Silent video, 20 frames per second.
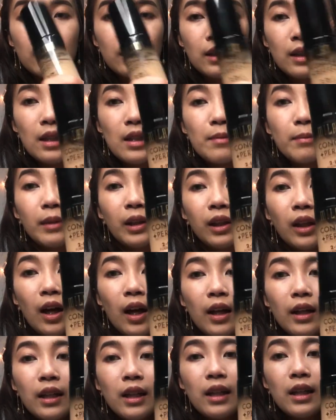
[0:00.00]
this
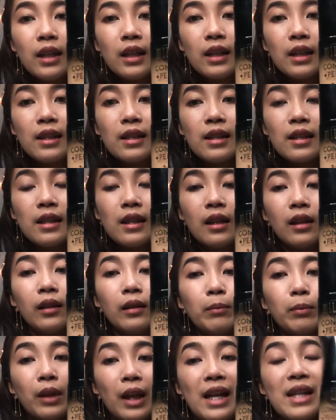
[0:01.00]
Milani Conceal
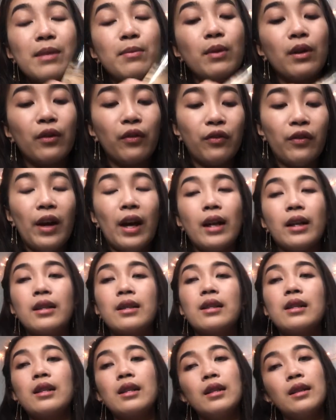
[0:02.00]
Plus
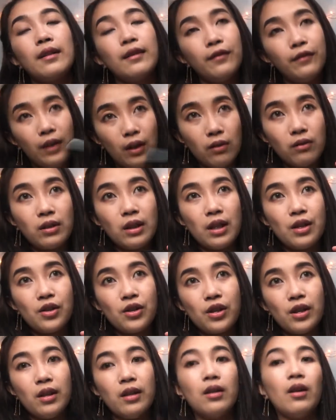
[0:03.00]
Perfect
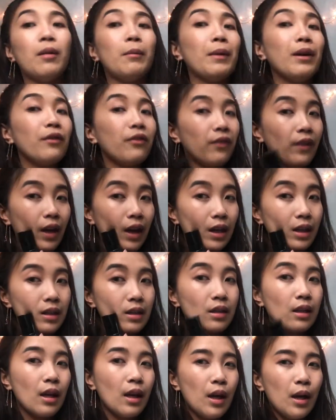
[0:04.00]
Foundation on my
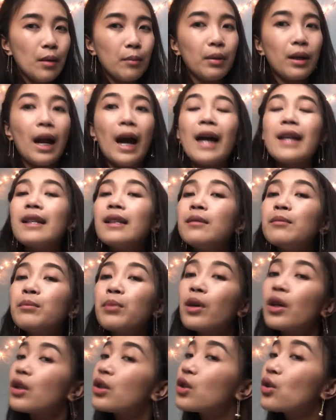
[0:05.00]
face. But I didn't
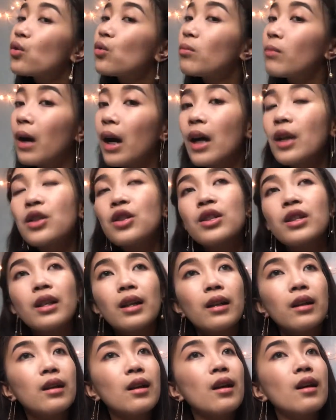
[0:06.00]
put too much,
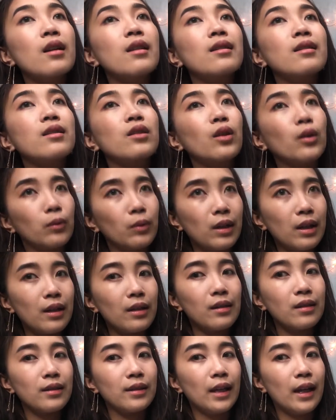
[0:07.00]
because
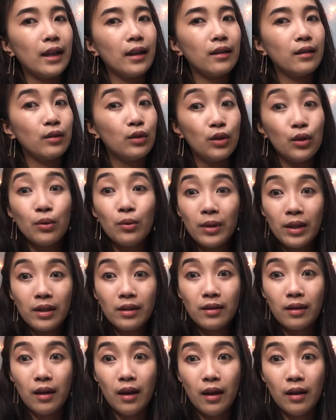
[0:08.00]
Koreans like dewy
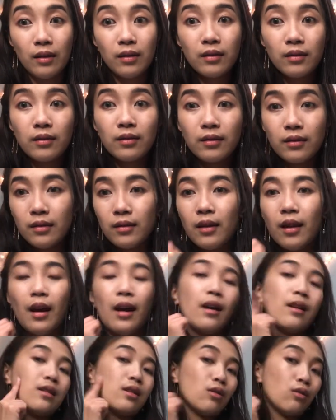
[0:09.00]
skin,
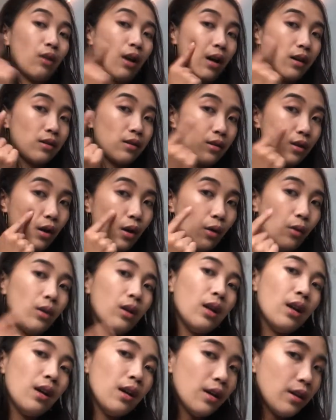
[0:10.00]
as you guys know.
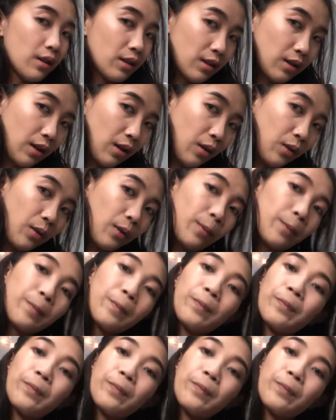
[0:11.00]
So,